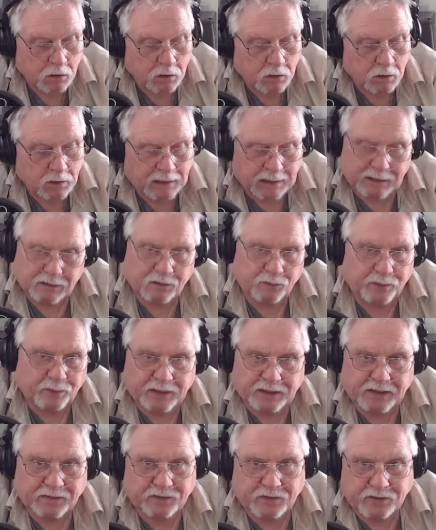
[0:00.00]
I don't
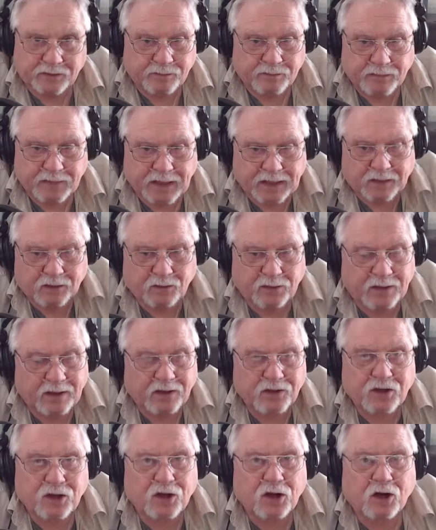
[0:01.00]
believe it.
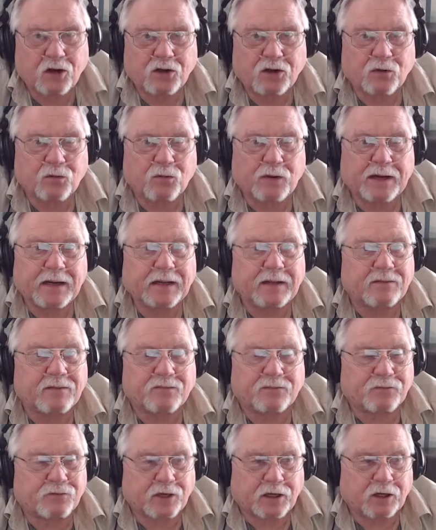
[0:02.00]
You read it
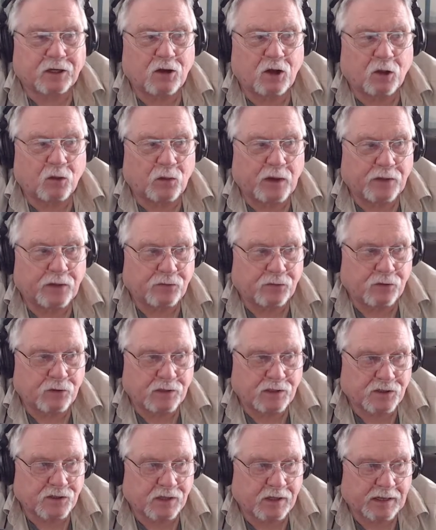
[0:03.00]
freaking all the way through, and
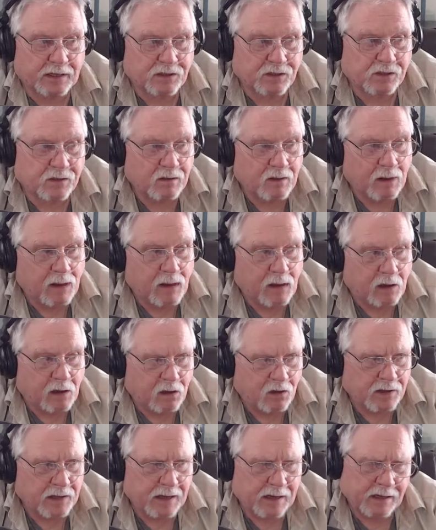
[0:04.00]
it's like,
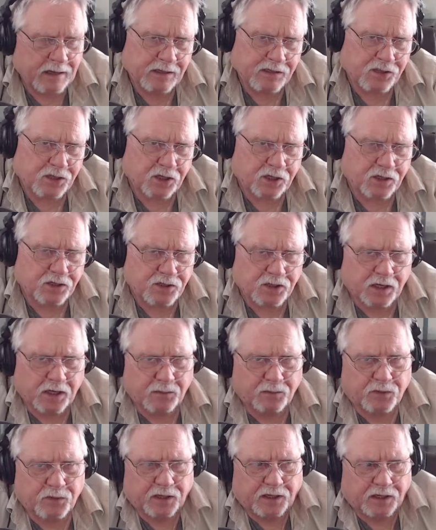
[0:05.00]
oh yeah, he said the
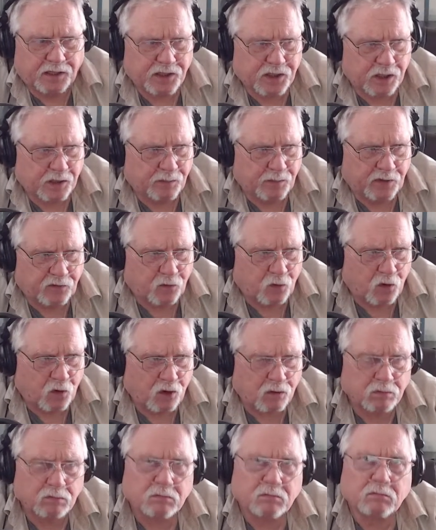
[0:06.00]
same thing he said
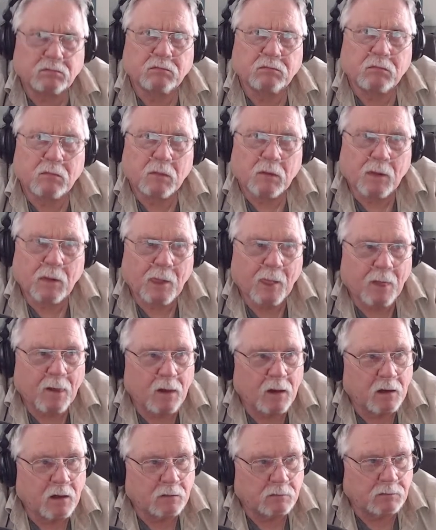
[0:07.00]
before.
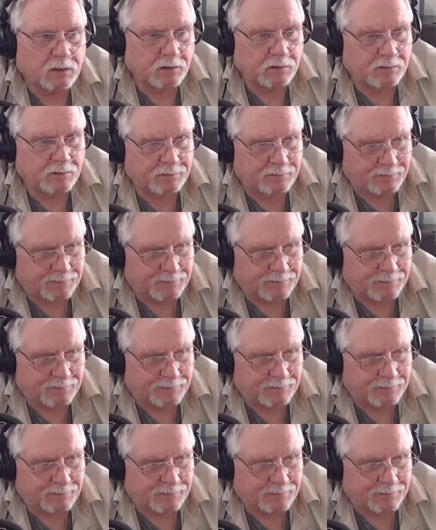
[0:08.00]
No,